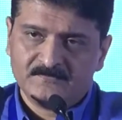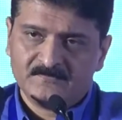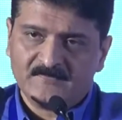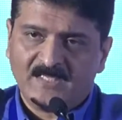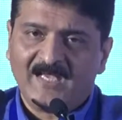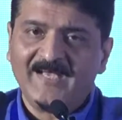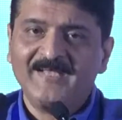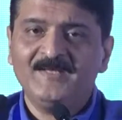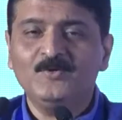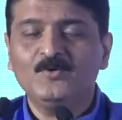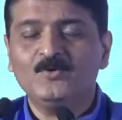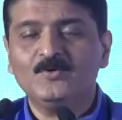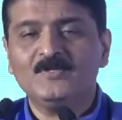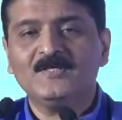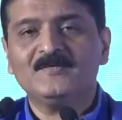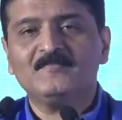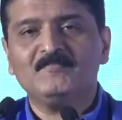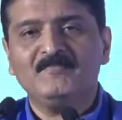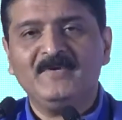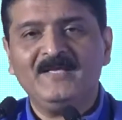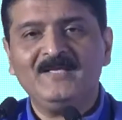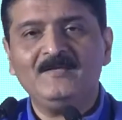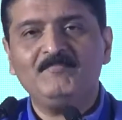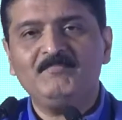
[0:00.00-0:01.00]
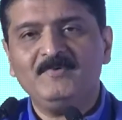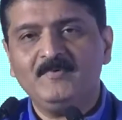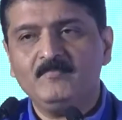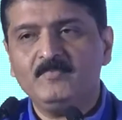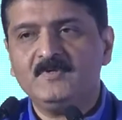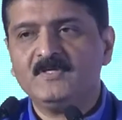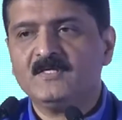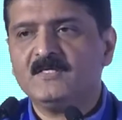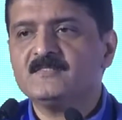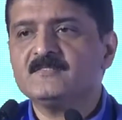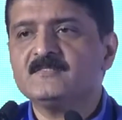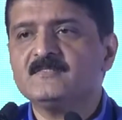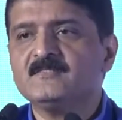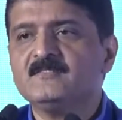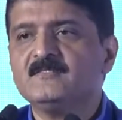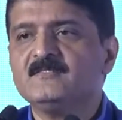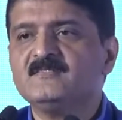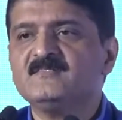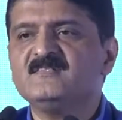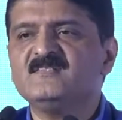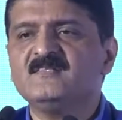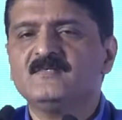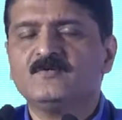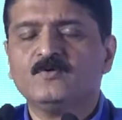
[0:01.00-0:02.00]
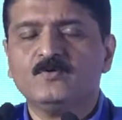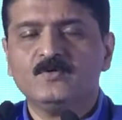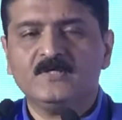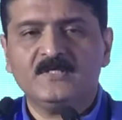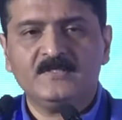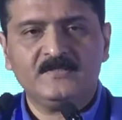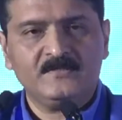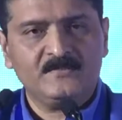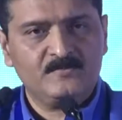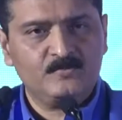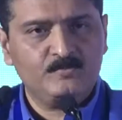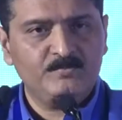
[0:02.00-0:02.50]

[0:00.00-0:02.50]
I know that many people consider zero debt